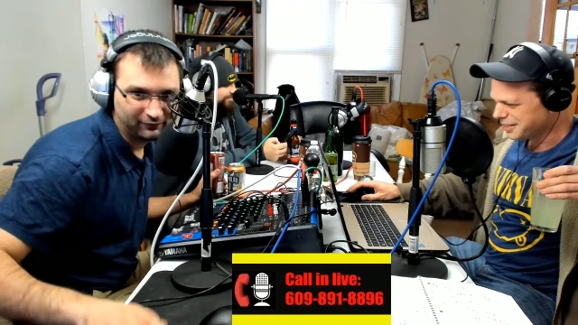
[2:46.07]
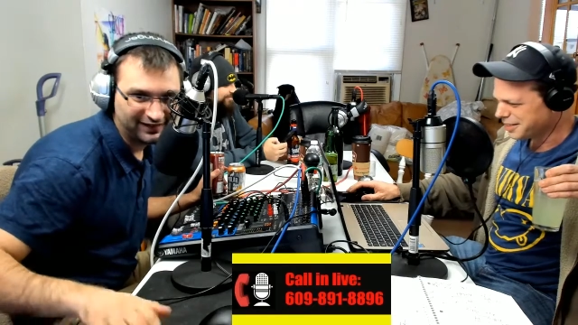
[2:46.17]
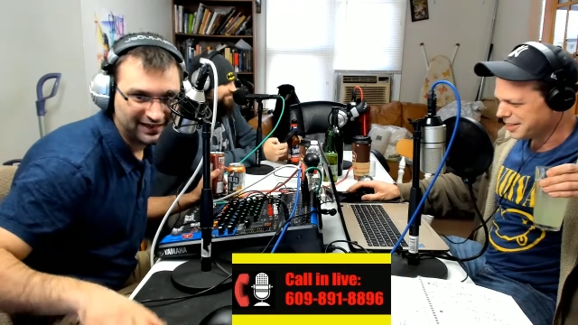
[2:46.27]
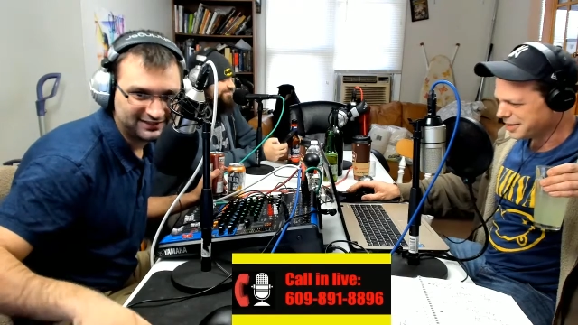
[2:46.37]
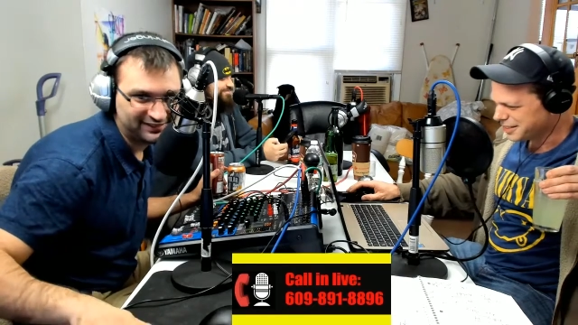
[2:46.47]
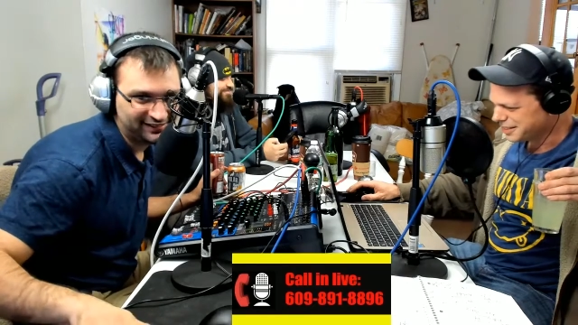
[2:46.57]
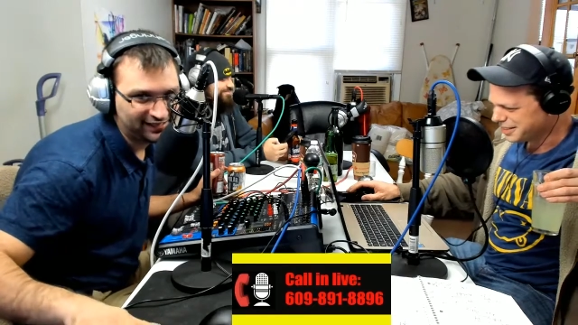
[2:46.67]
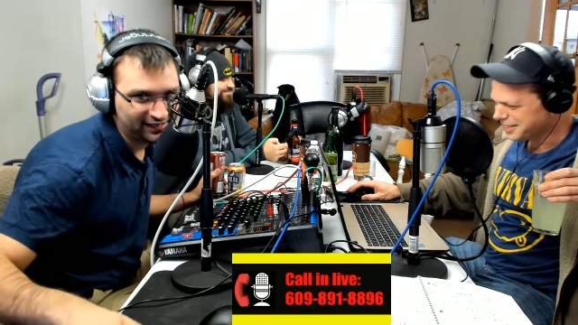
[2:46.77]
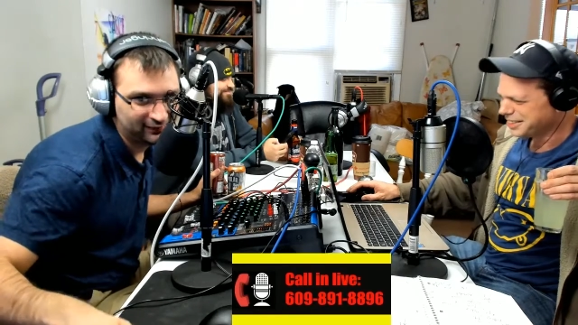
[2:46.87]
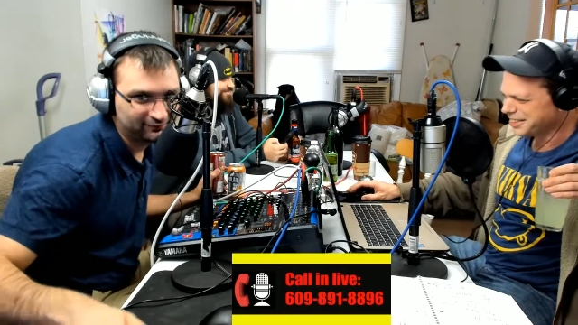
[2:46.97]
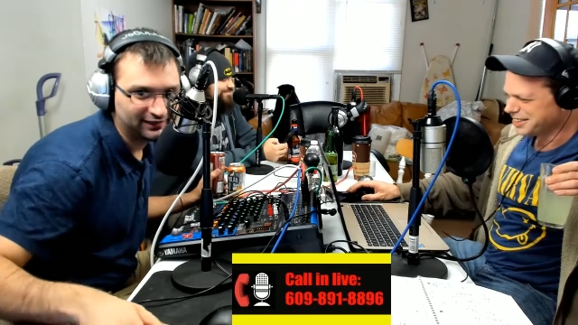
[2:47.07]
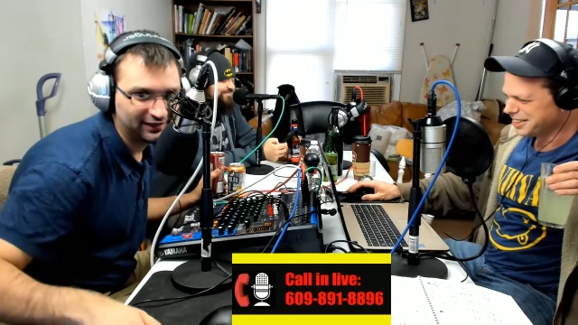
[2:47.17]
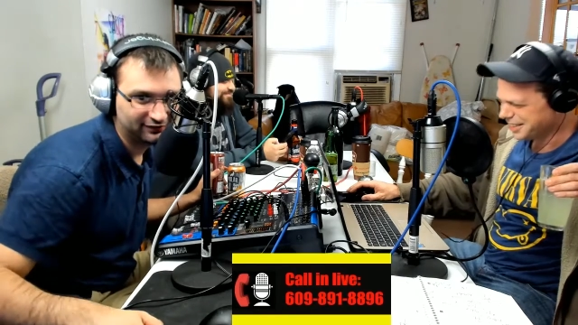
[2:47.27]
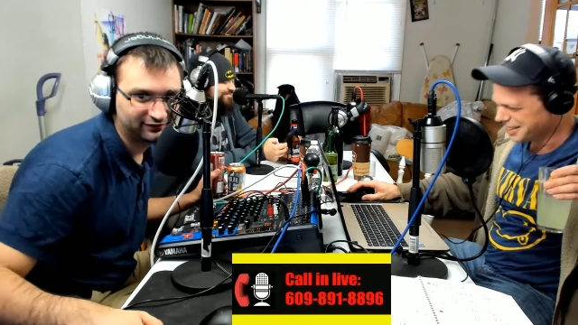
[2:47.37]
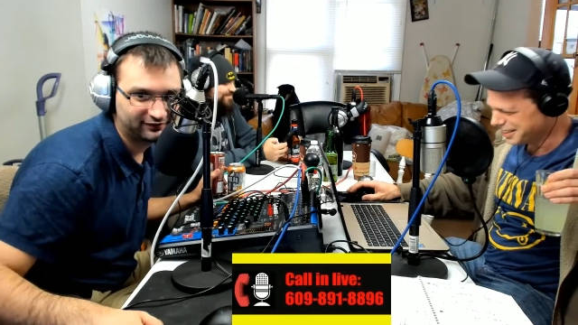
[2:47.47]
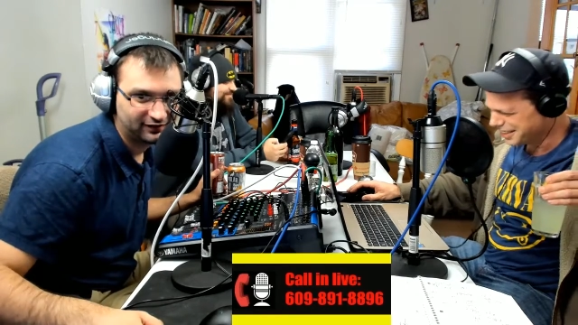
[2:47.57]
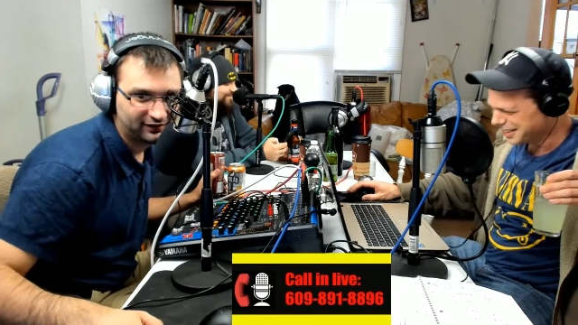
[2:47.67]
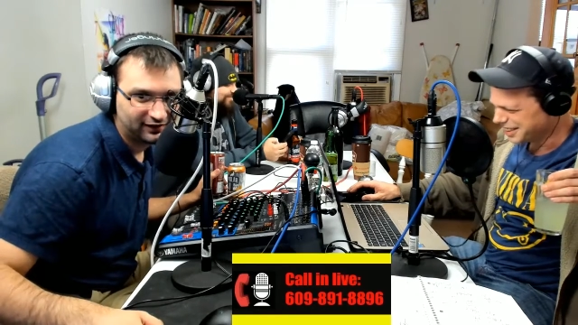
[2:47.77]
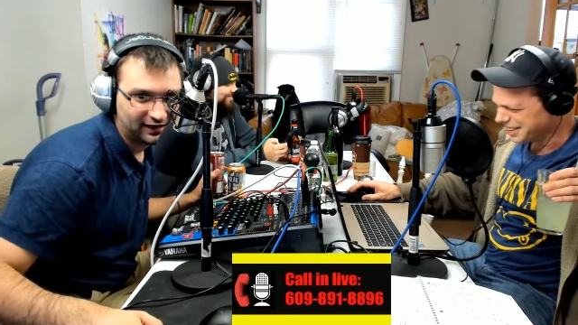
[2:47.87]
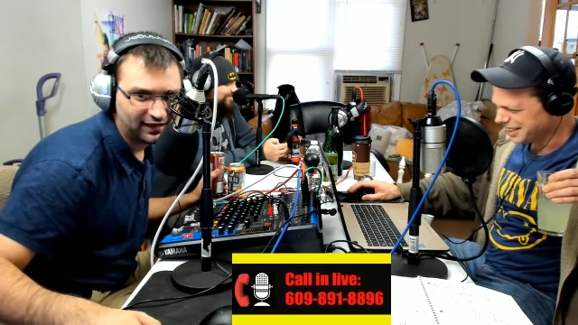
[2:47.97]
Speaker 1: When I see him less,
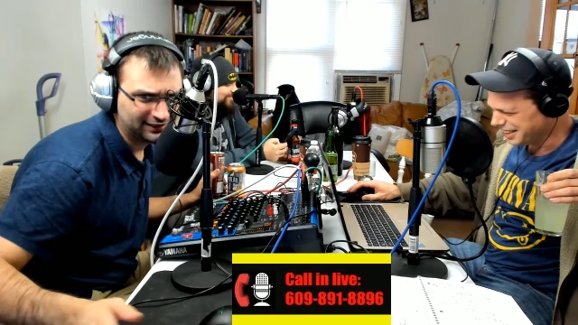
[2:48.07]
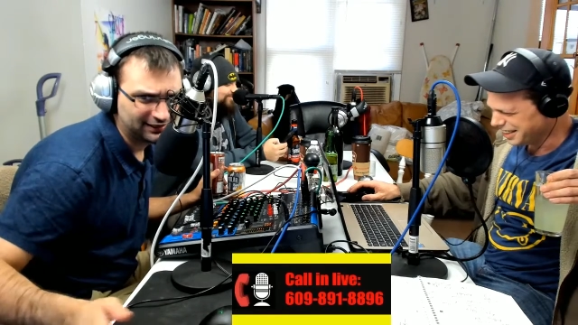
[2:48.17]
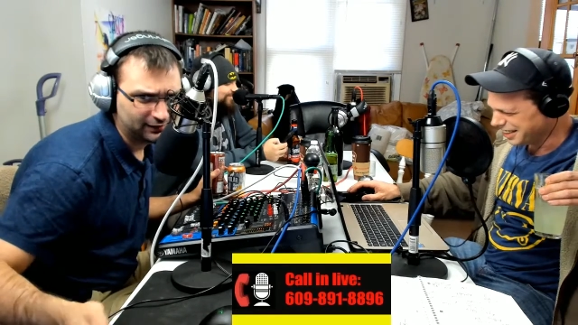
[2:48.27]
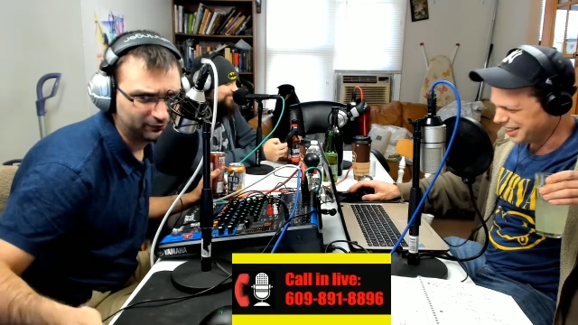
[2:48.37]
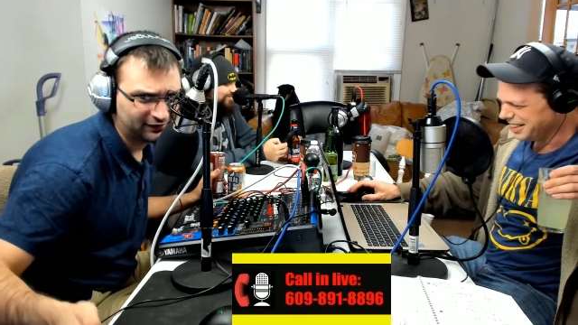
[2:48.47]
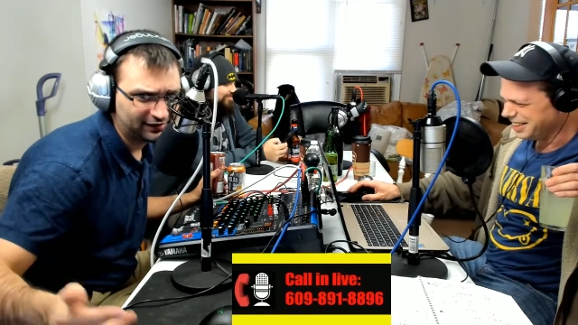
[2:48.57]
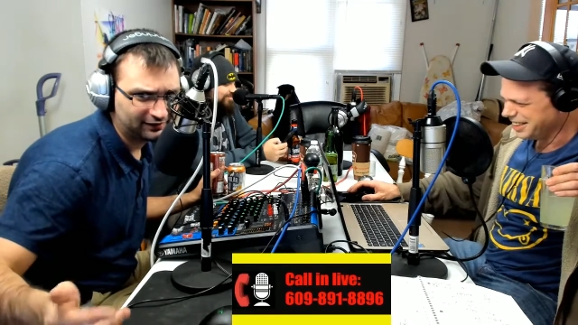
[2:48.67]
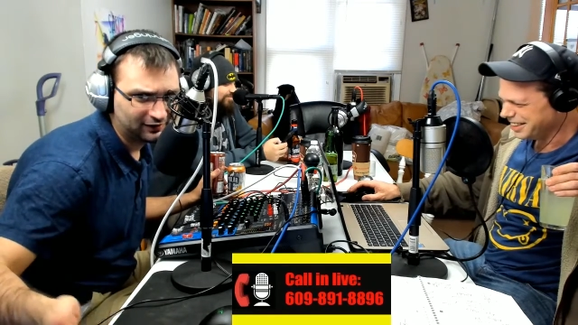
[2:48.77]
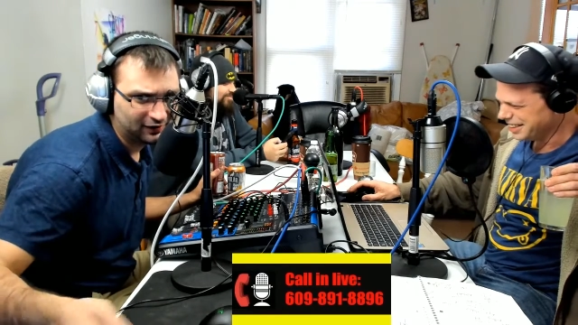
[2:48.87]
I get upset